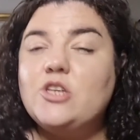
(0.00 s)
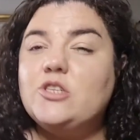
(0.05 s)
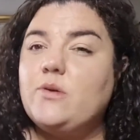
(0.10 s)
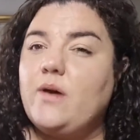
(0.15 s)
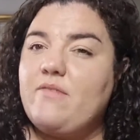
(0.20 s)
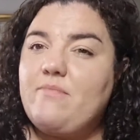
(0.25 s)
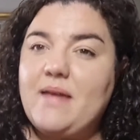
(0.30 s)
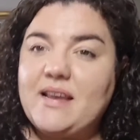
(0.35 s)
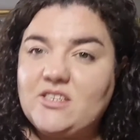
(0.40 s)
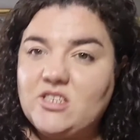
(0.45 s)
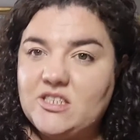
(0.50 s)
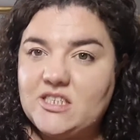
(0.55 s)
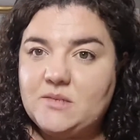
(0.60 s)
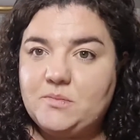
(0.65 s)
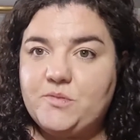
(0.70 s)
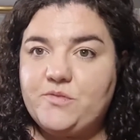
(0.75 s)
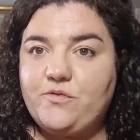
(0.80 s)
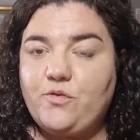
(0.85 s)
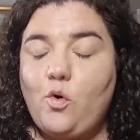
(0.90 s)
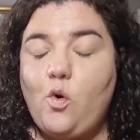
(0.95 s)
So I've mentioned this
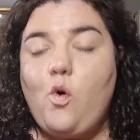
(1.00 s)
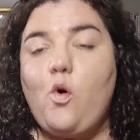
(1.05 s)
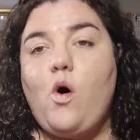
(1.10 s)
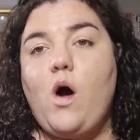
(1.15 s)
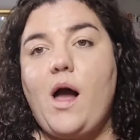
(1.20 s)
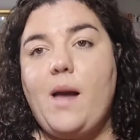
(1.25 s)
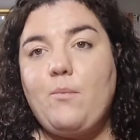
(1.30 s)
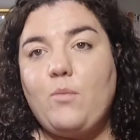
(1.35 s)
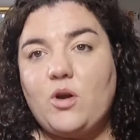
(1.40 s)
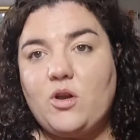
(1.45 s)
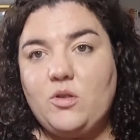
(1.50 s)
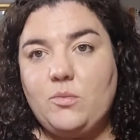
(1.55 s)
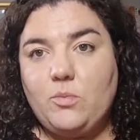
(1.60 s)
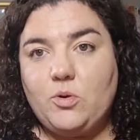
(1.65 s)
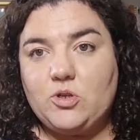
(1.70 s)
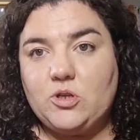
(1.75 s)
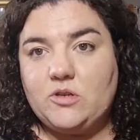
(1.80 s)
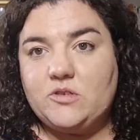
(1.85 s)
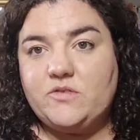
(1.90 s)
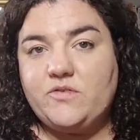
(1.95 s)
before, I'm one of the
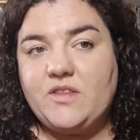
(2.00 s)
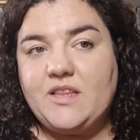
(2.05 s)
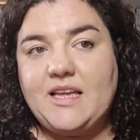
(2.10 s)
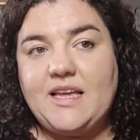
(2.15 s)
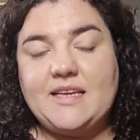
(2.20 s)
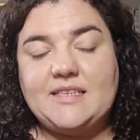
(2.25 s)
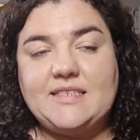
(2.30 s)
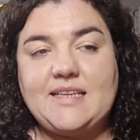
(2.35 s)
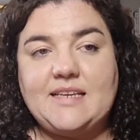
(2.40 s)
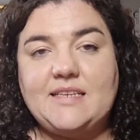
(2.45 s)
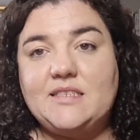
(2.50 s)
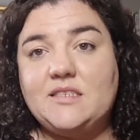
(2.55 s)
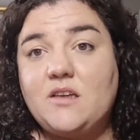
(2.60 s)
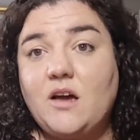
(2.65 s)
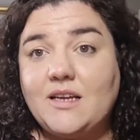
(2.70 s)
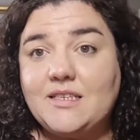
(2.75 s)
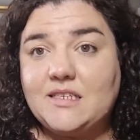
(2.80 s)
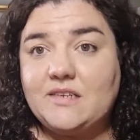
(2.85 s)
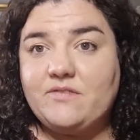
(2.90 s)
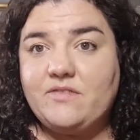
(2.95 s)
models for the extended
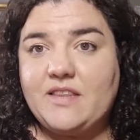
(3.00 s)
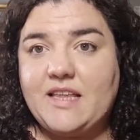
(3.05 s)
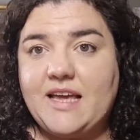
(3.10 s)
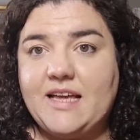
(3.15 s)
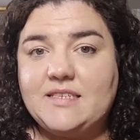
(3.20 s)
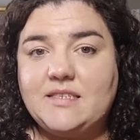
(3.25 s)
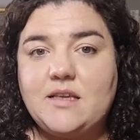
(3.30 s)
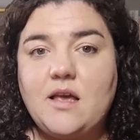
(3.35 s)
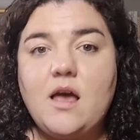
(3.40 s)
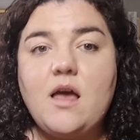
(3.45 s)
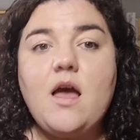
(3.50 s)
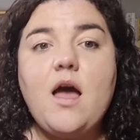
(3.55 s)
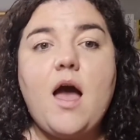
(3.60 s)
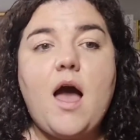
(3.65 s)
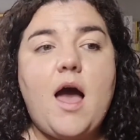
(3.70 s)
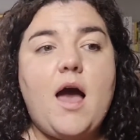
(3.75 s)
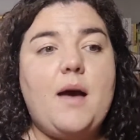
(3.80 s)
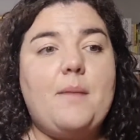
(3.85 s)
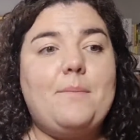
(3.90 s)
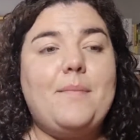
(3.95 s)
sizing for this.
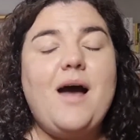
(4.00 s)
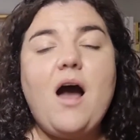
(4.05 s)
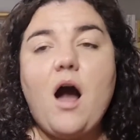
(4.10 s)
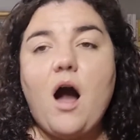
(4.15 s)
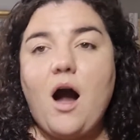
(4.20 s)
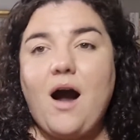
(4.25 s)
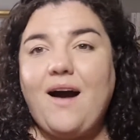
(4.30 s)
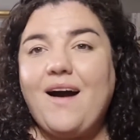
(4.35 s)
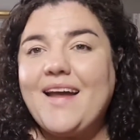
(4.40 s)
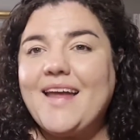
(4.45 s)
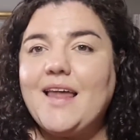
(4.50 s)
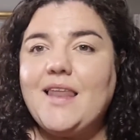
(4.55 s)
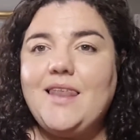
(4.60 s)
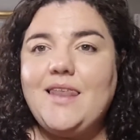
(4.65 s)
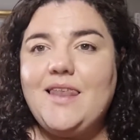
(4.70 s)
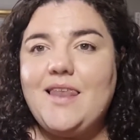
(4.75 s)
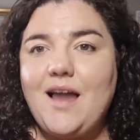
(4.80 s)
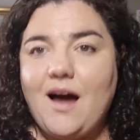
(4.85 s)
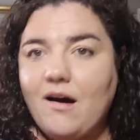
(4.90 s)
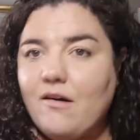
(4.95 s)
I
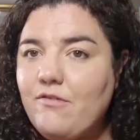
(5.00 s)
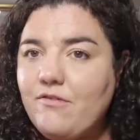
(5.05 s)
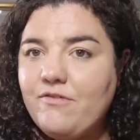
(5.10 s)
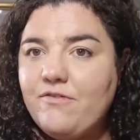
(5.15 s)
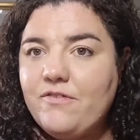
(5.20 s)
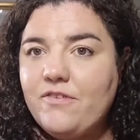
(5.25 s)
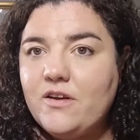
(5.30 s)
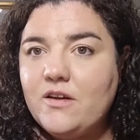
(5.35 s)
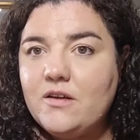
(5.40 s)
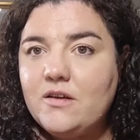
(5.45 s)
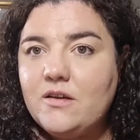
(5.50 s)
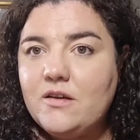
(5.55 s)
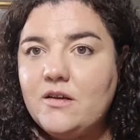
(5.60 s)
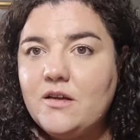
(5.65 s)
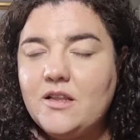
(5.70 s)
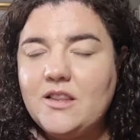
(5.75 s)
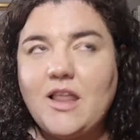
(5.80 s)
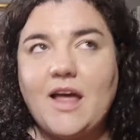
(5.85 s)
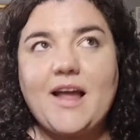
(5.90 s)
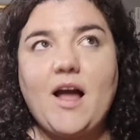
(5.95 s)
love,
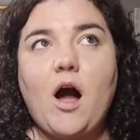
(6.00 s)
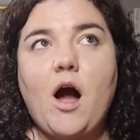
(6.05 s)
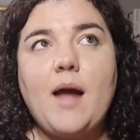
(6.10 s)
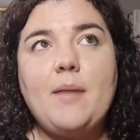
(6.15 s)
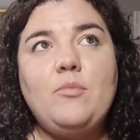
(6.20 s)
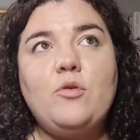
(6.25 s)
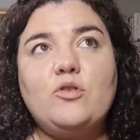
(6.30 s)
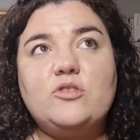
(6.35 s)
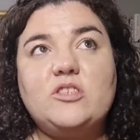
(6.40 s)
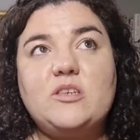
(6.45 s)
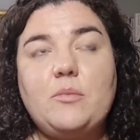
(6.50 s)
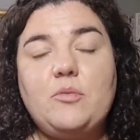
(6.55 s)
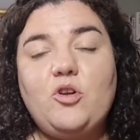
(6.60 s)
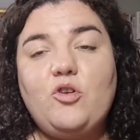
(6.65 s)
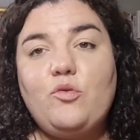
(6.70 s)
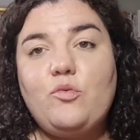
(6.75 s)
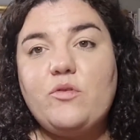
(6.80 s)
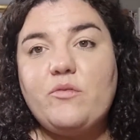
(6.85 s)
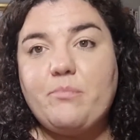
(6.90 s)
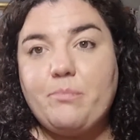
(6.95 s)
like, I'm not someone
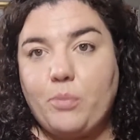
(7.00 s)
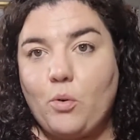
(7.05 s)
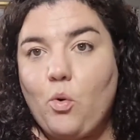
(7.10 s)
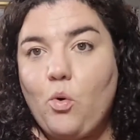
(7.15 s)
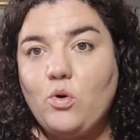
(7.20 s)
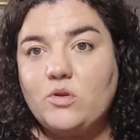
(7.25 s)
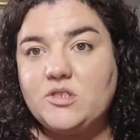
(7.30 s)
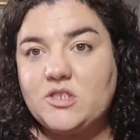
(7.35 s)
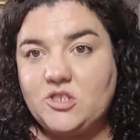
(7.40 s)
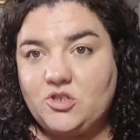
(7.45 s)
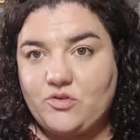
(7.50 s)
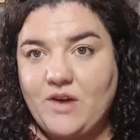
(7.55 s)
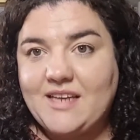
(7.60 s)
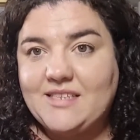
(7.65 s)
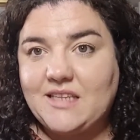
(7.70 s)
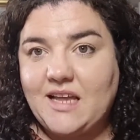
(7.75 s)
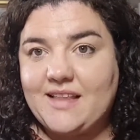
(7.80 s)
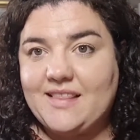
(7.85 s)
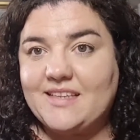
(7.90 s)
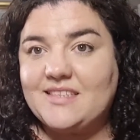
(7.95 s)
who would have bought a
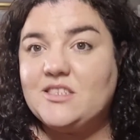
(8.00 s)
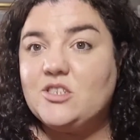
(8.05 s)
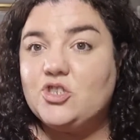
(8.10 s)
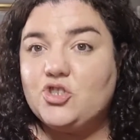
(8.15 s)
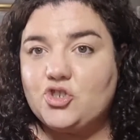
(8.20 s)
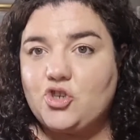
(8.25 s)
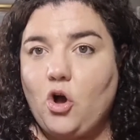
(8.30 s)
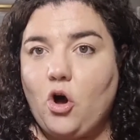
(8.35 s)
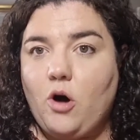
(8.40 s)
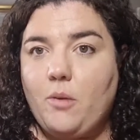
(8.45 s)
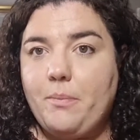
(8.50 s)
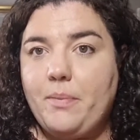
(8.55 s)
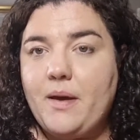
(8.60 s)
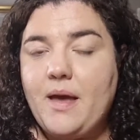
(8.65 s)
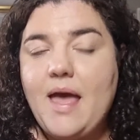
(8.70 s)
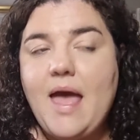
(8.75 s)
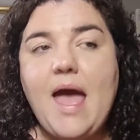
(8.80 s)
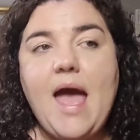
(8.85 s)
dress like this in a shop.